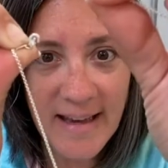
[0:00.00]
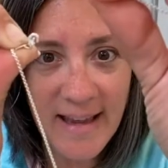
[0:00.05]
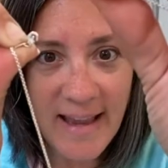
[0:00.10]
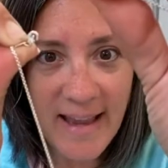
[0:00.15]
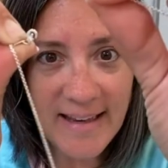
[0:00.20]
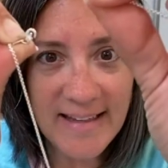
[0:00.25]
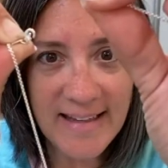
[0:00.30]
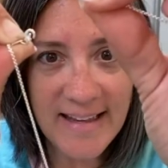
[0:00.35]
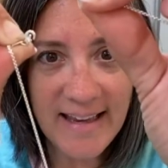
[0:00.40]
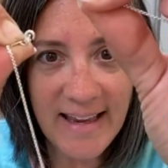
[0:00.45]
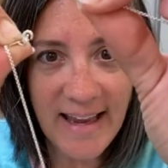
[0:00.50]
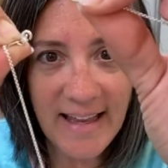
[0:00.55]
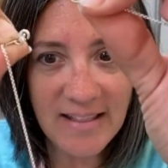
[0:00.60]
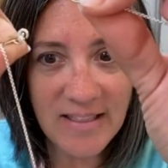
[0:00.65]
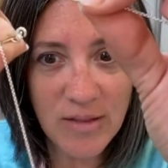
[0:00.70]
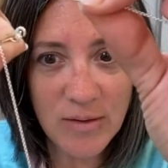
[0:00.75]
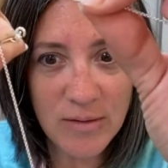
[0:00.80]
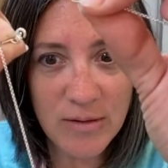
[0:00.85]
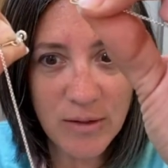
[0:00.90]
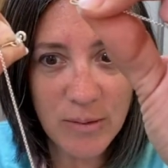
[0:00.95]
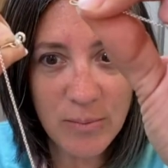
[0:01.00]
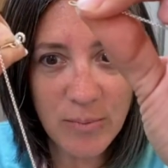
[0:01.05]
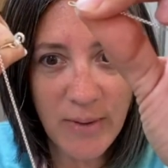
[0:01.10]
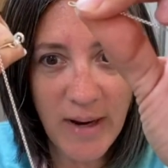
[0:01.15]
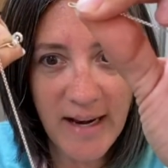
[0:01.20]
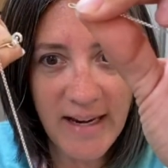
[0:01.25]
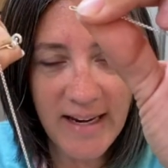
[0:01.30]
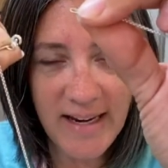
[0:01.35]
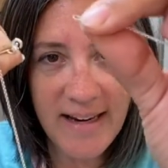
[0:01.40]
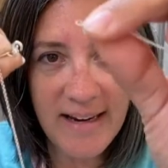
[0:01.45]
and get the loop
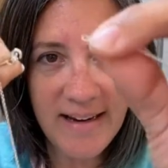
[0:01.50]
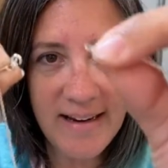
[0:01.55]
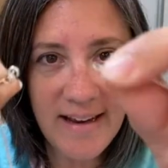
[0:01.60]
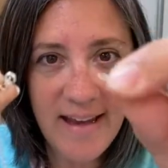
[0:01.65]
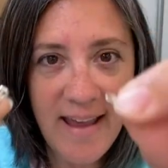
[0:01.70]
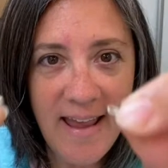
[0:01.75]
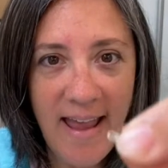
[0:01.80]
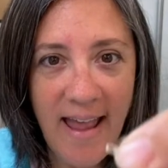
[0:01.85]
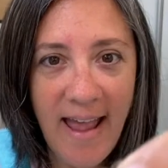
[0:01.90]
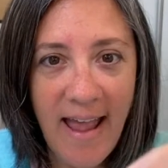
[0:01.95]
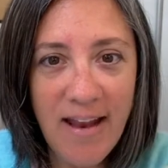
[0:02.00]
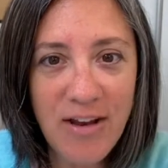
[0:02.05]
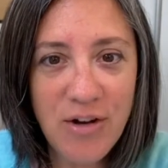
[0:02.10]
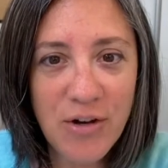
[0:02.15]
ready and